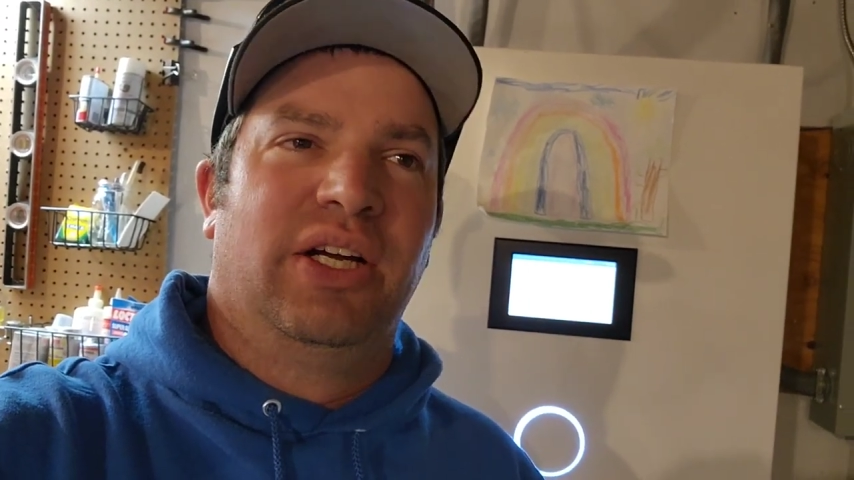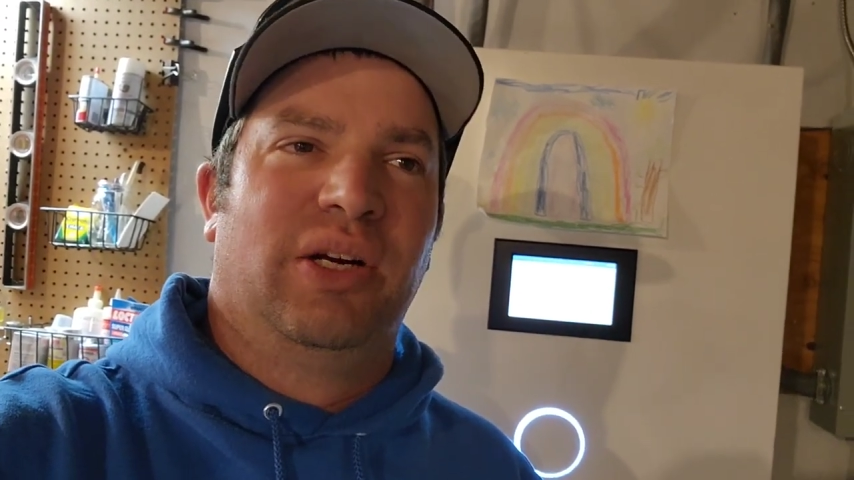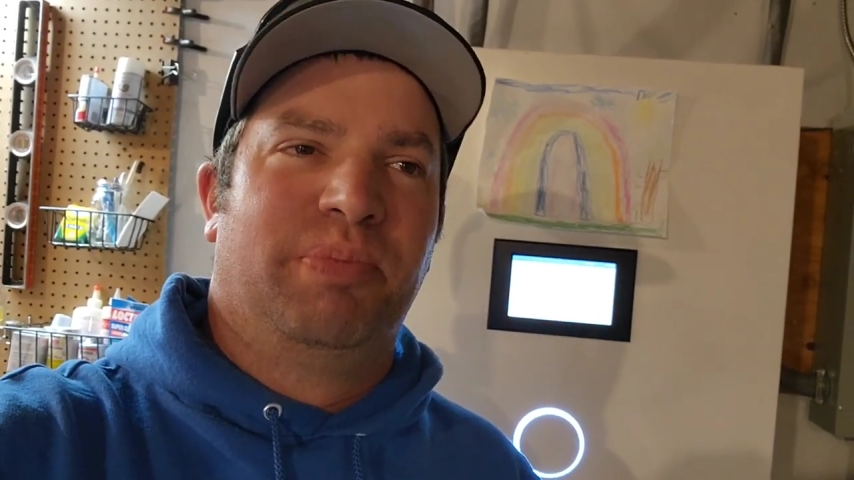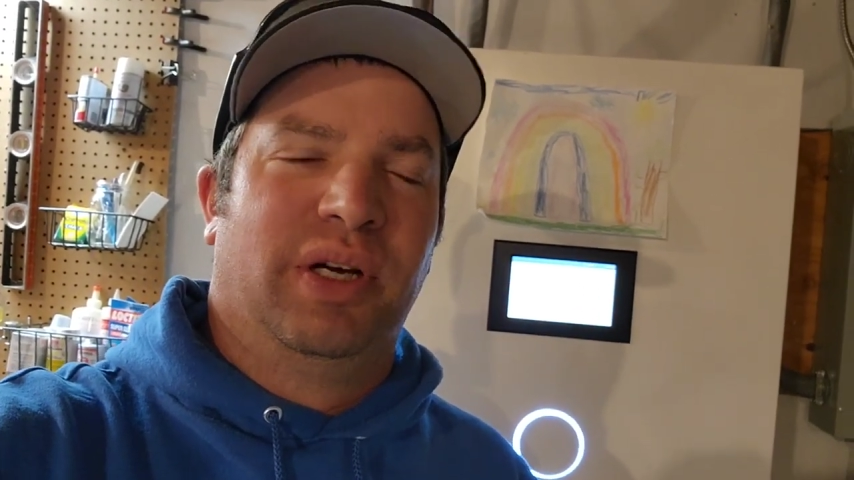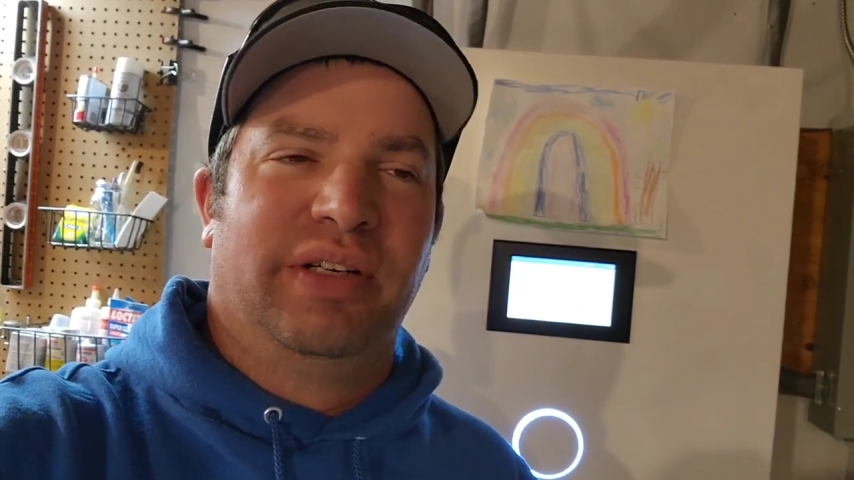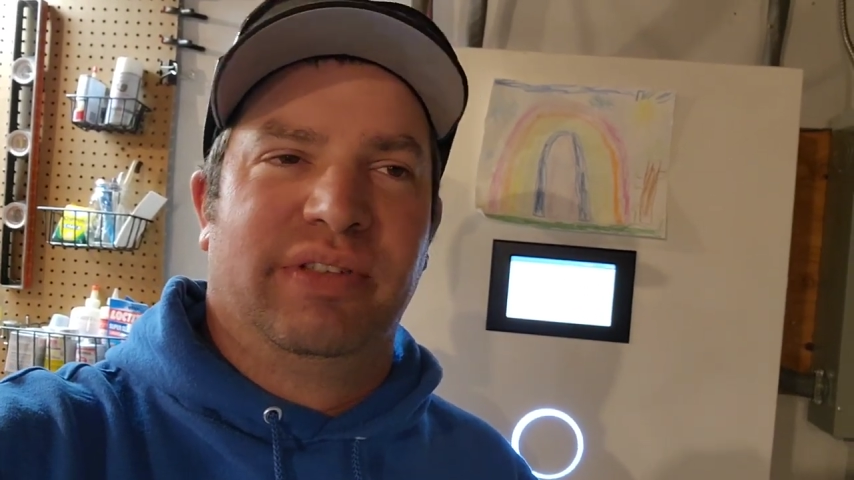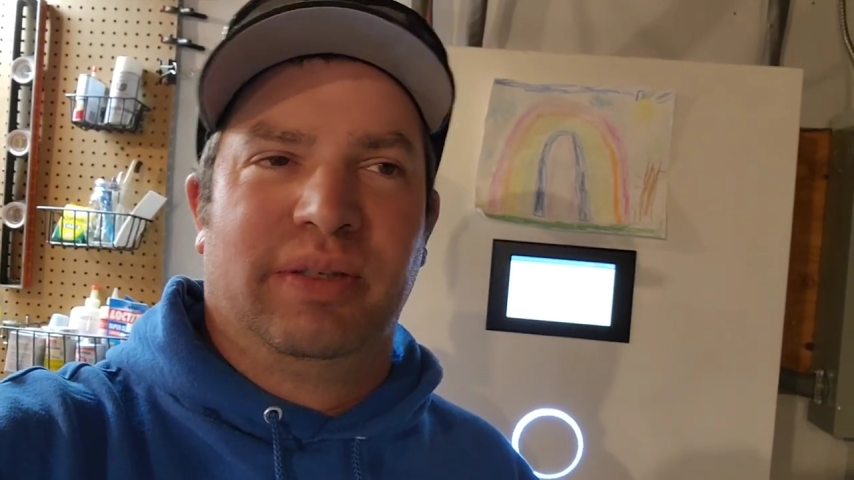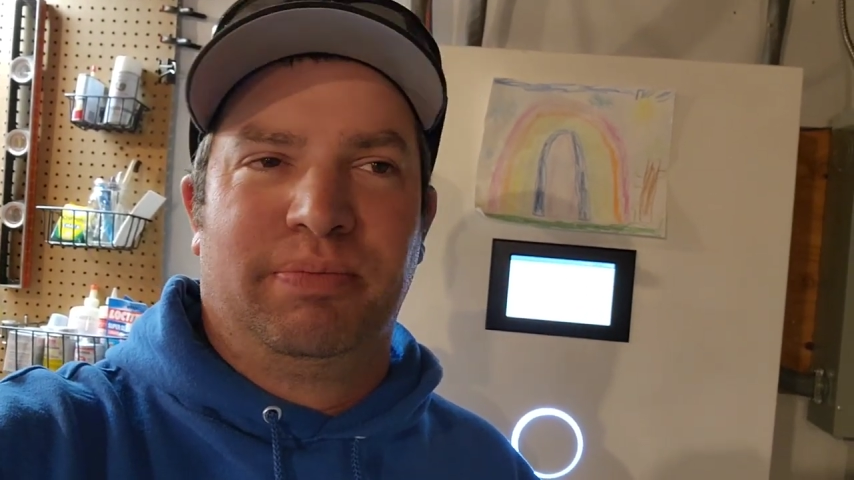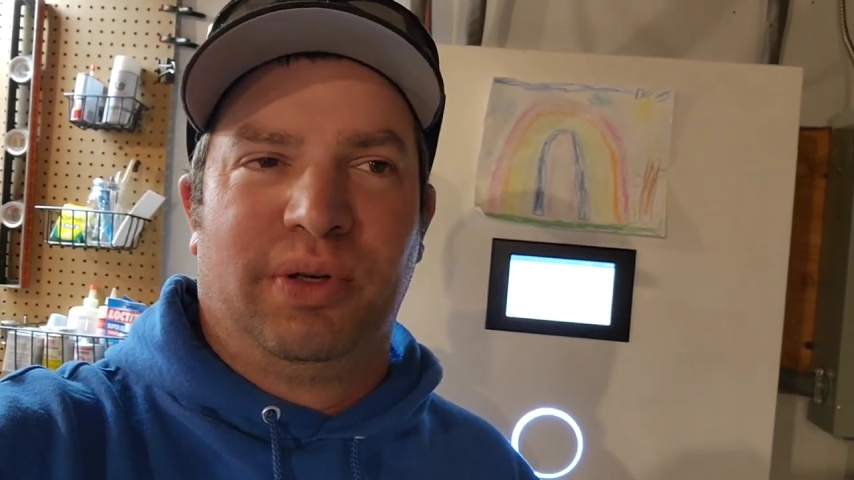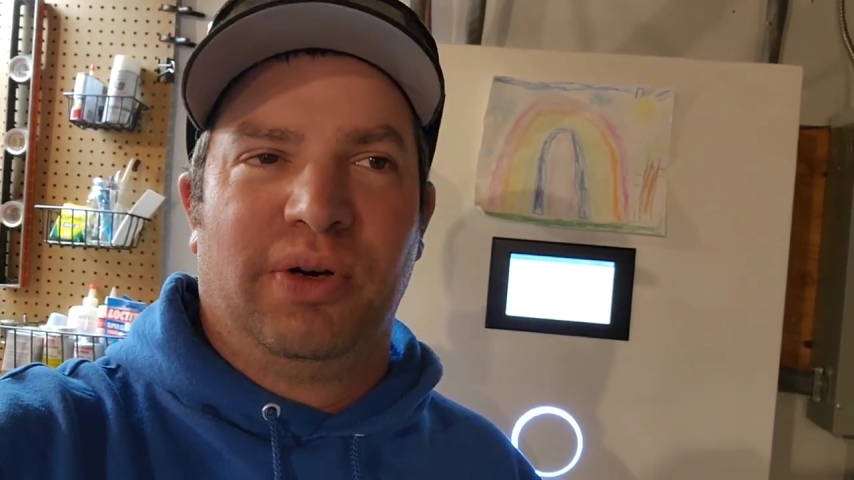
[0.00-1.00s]
are part of a
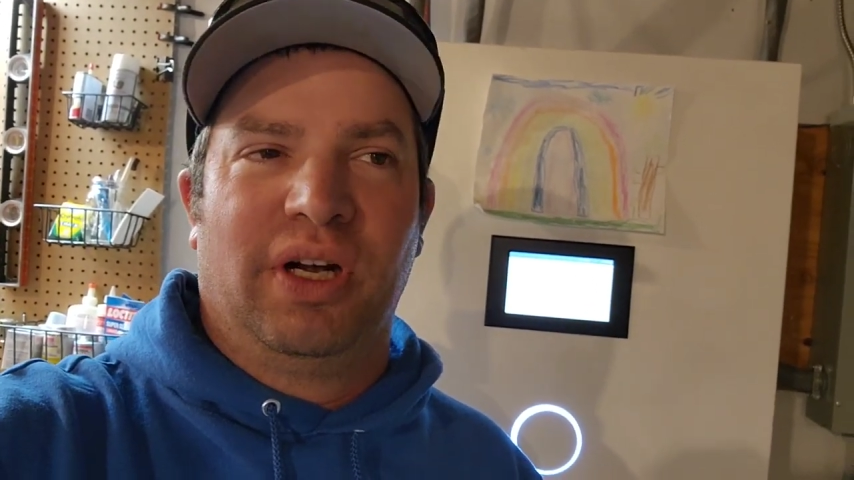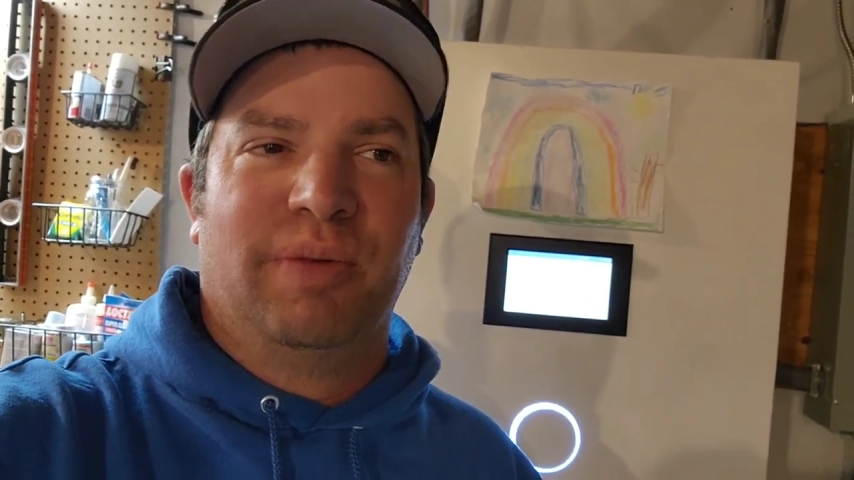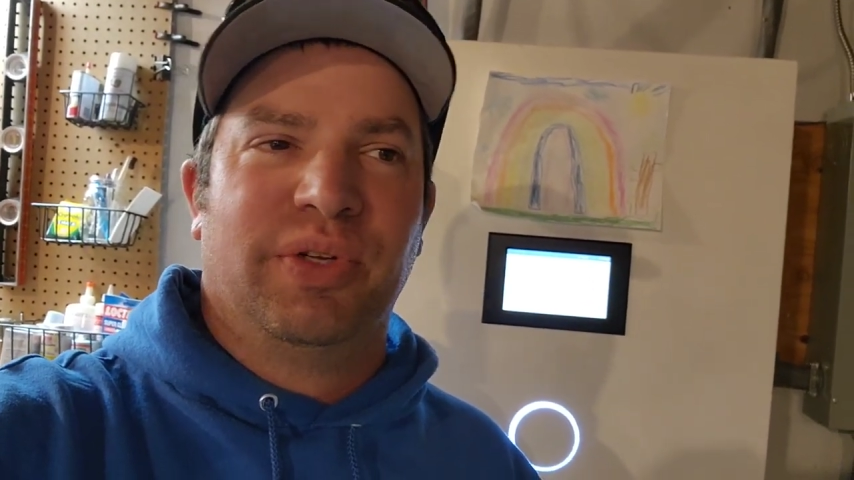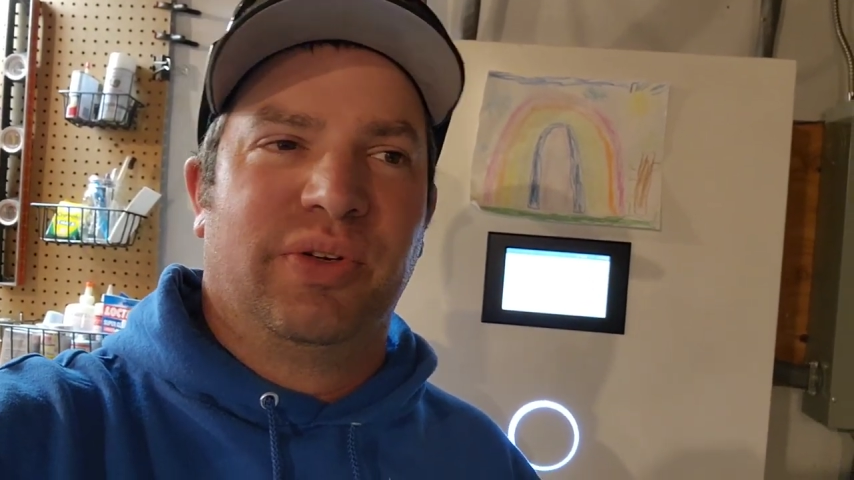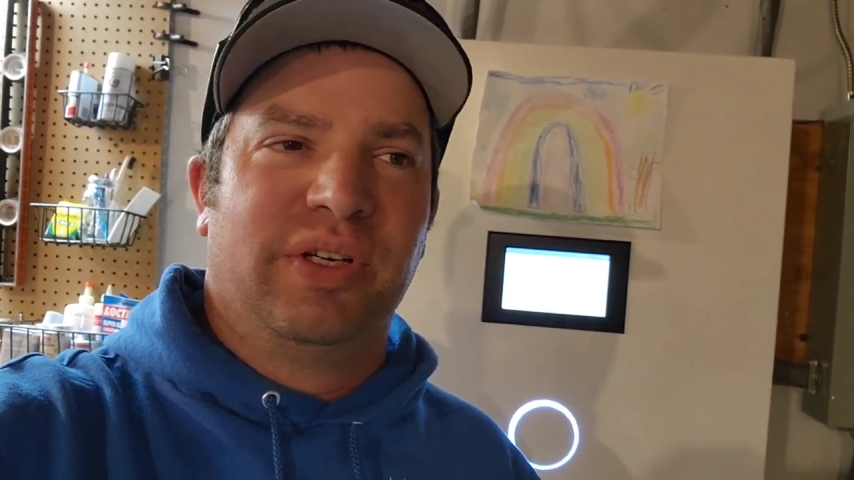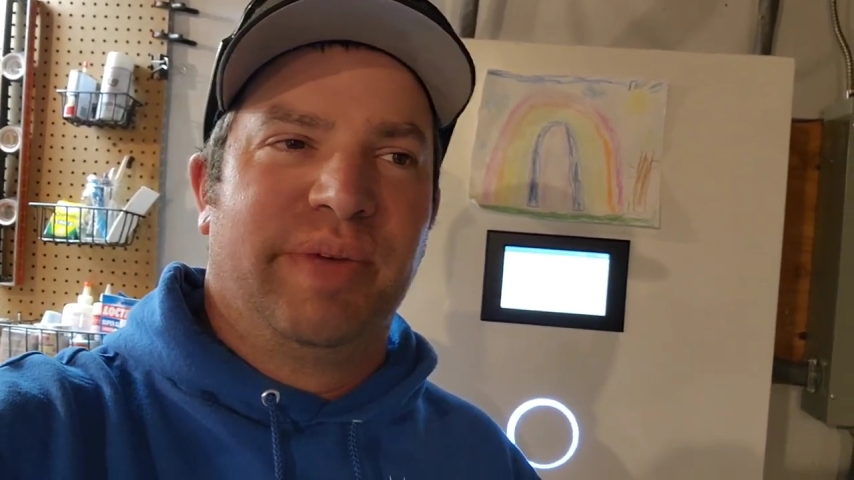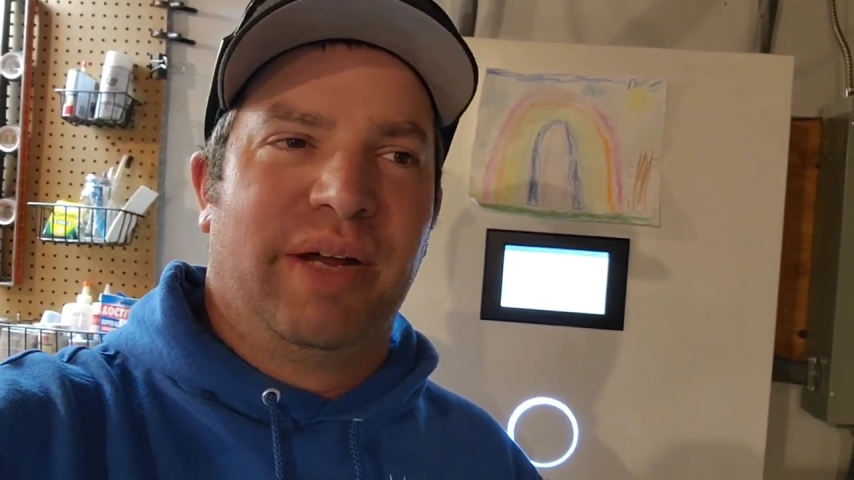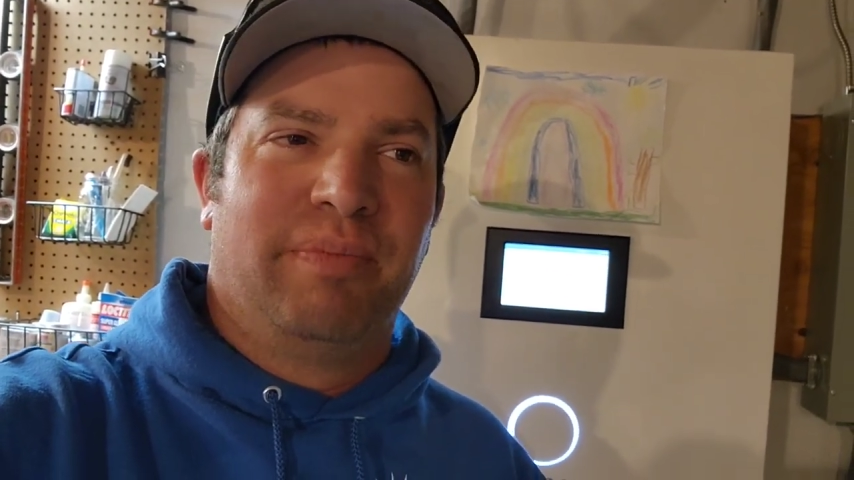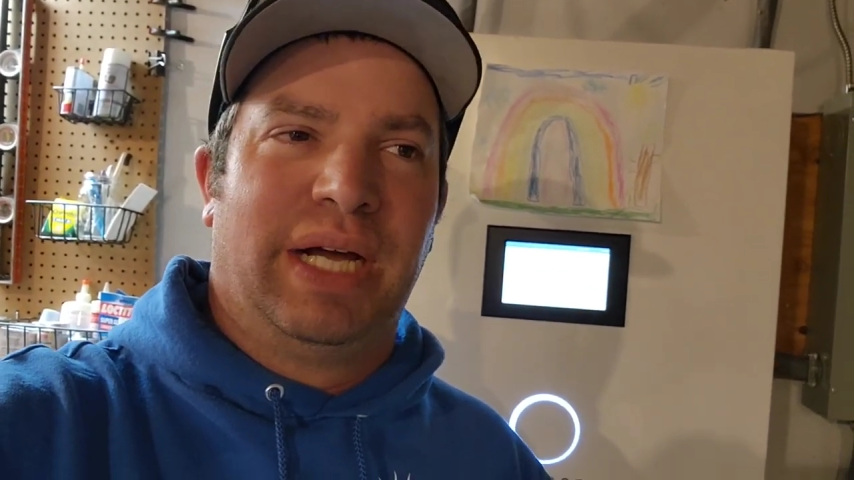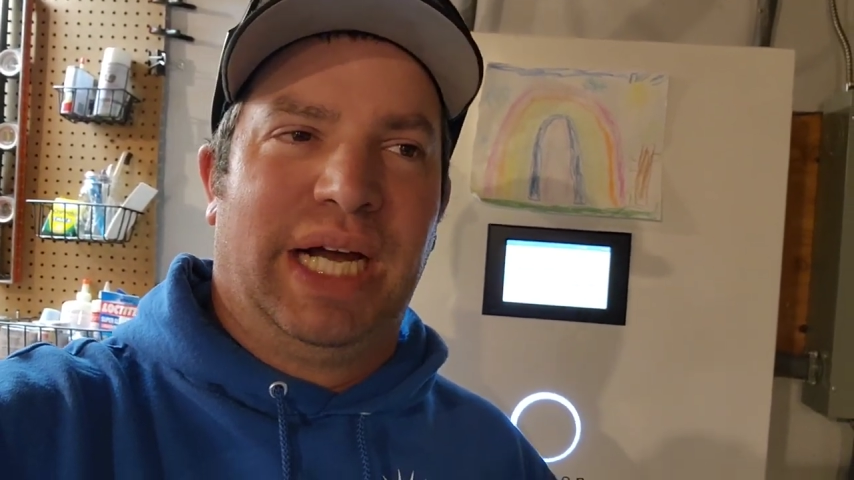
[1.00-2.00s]
program with Green
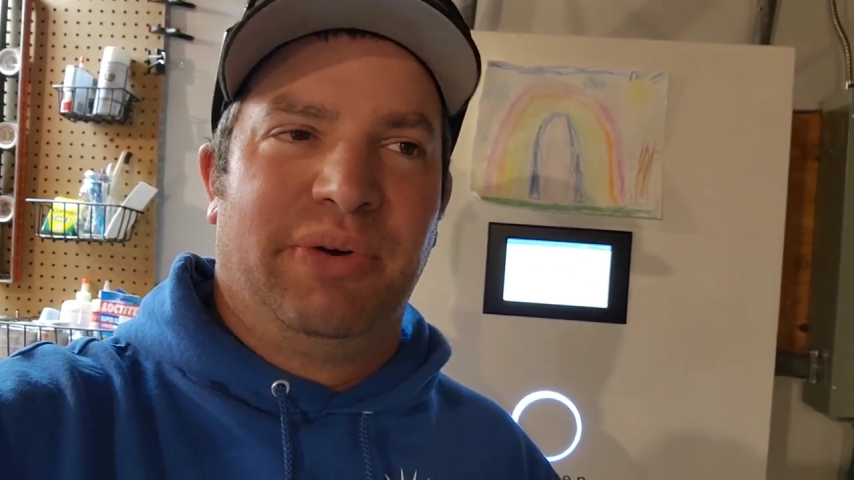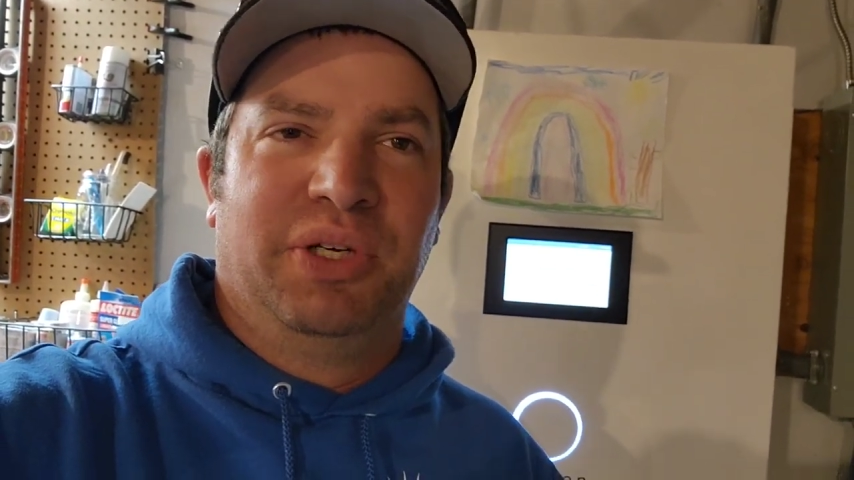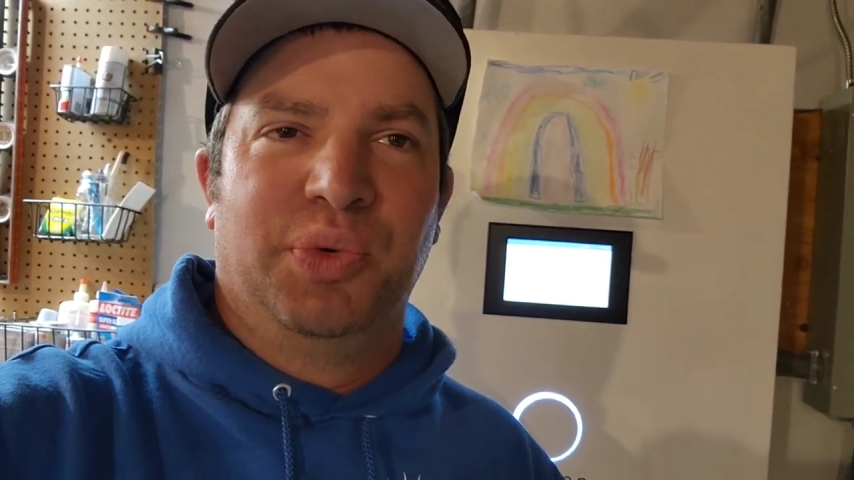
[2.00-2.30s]
Mountain Power